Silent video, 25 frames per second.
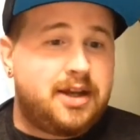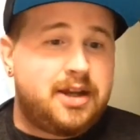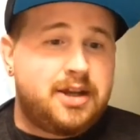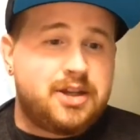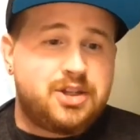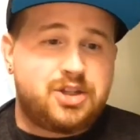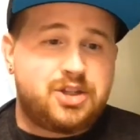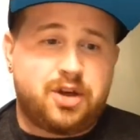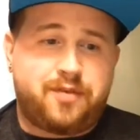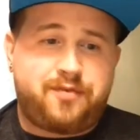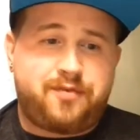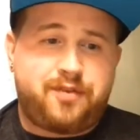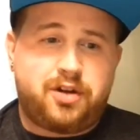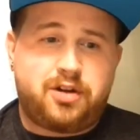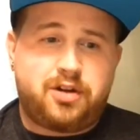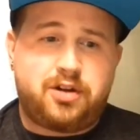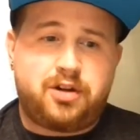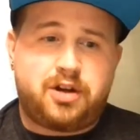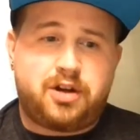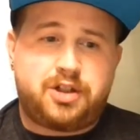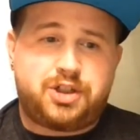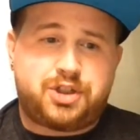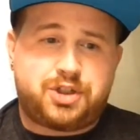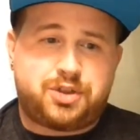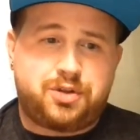So if you're
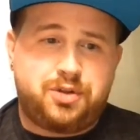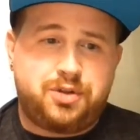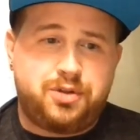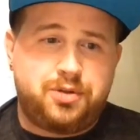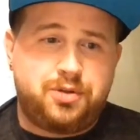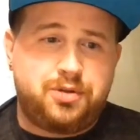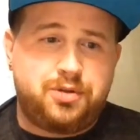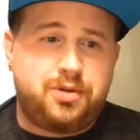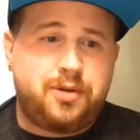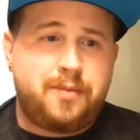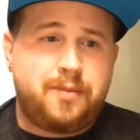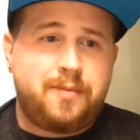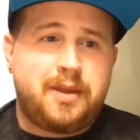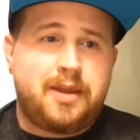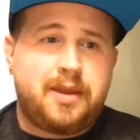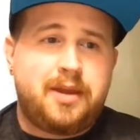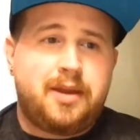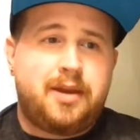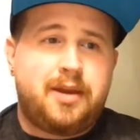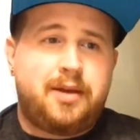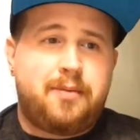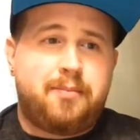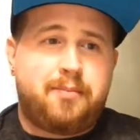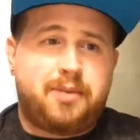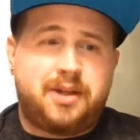a true
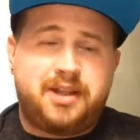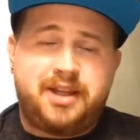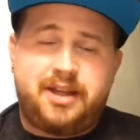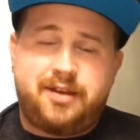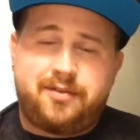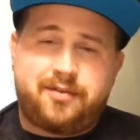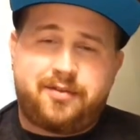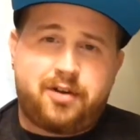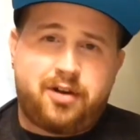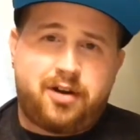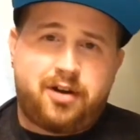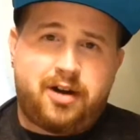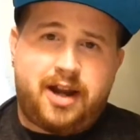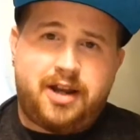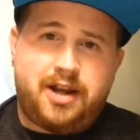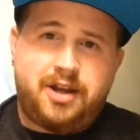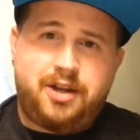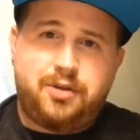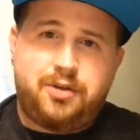believer and